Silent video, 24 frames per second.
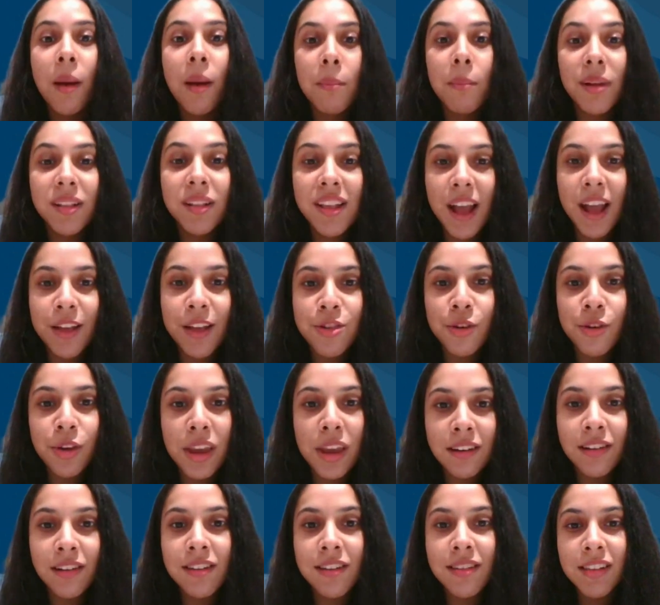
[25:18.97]
But the
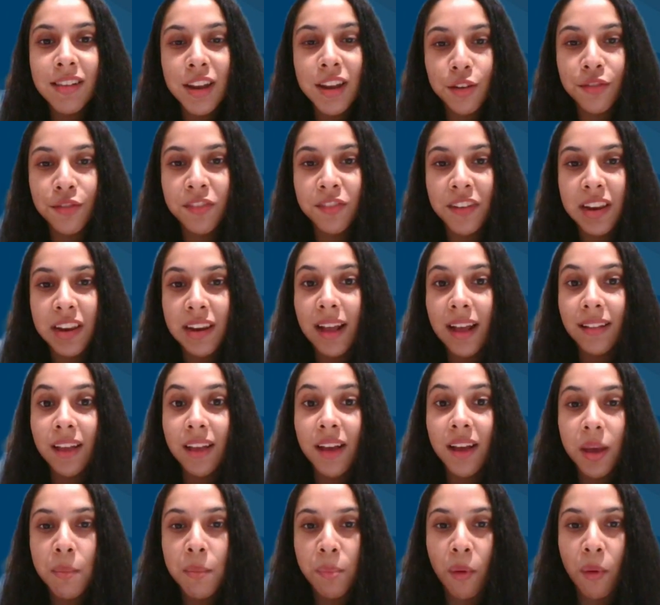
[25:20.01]
educators need to feel like
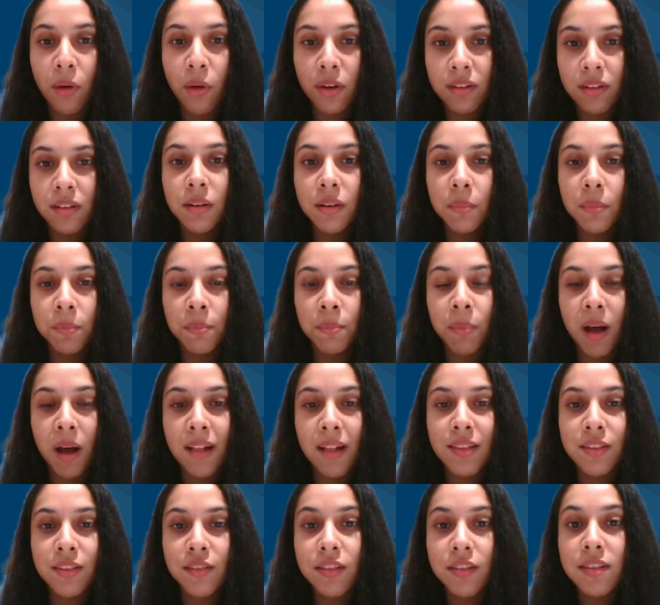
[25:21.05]
they're important
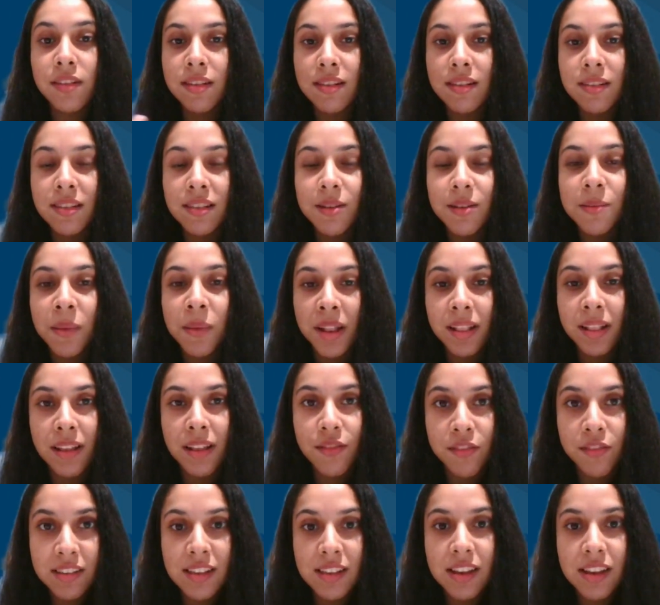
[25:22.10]
parts of the system and they're
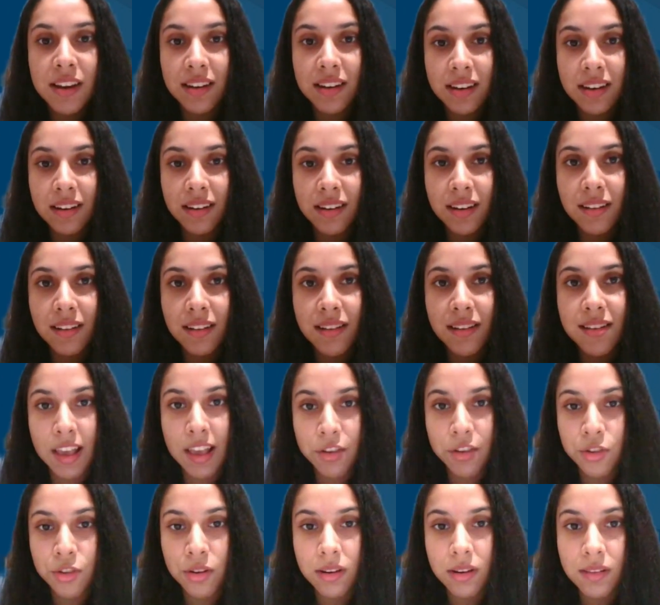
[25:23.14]
facilitating the
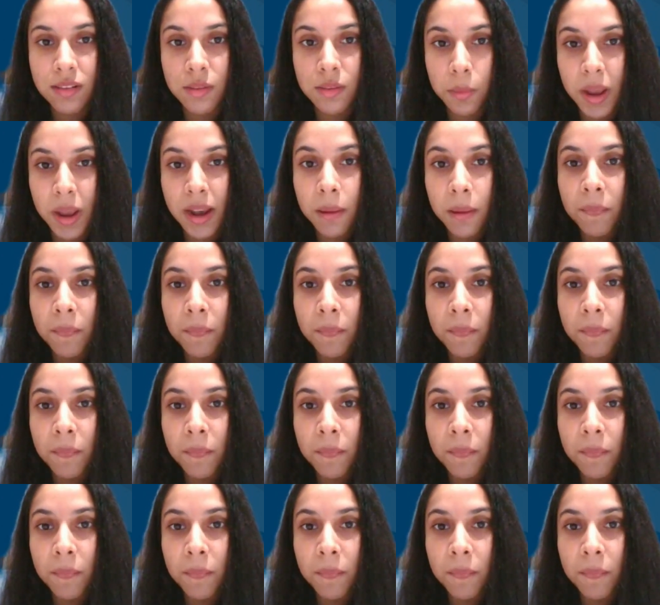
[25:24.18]
session as well.